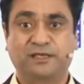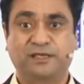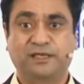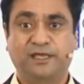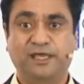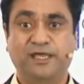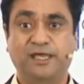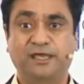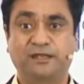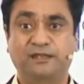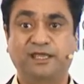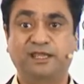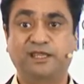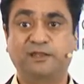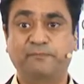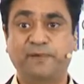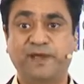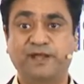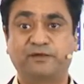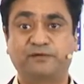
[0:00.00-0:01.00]
And
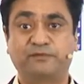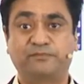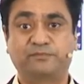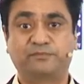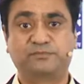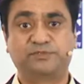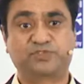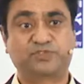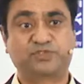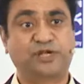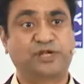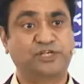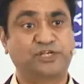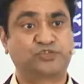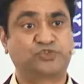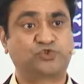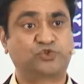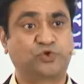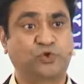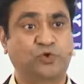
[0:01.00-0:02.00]
independent studies
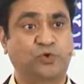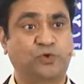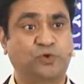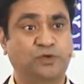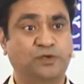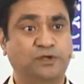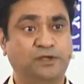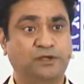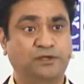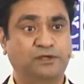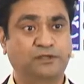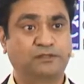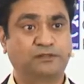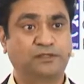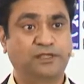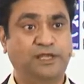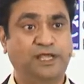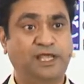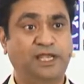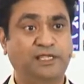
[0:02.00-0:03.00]
show
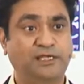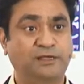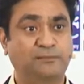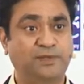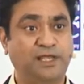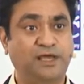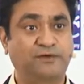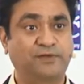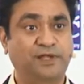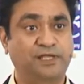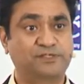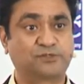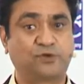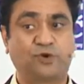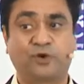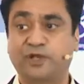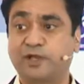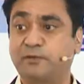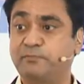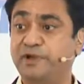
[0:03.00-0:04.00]
their income level has
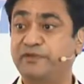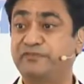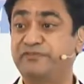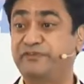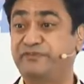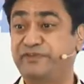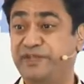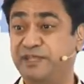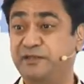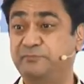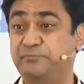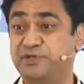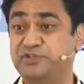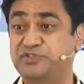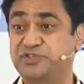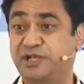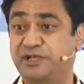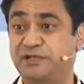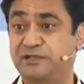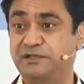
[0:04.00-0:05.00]
gone up by
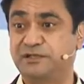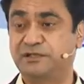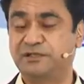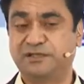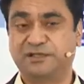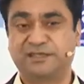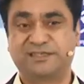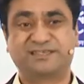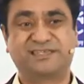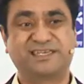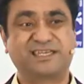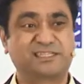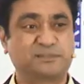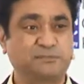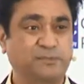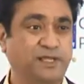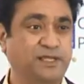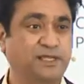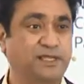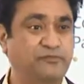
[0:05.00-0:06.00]
15%. 6
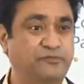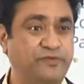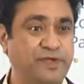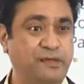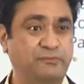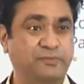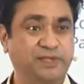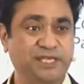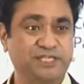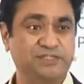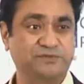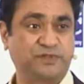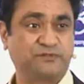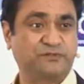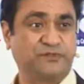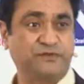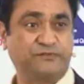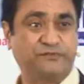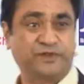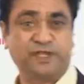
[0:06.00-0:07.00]
million families with
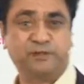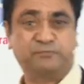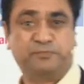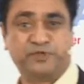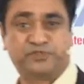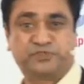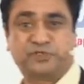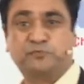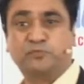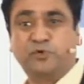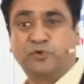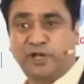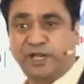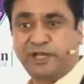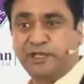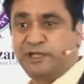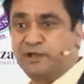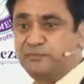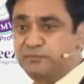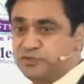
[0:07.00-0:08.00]
15% more
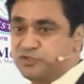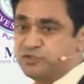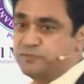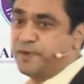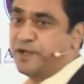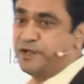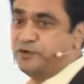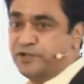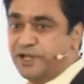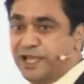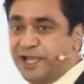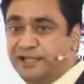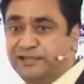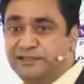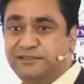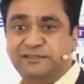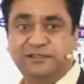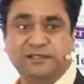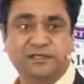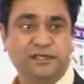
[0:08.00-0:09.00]
income to spend on
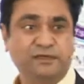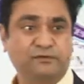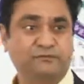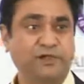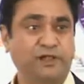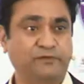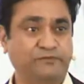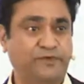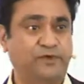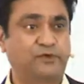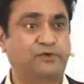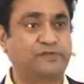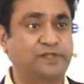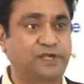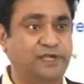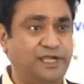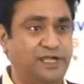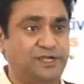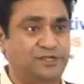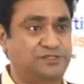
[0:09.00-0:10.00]
health, welfare of their
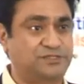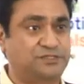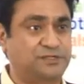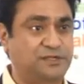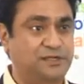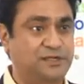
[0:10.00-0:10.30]
kids.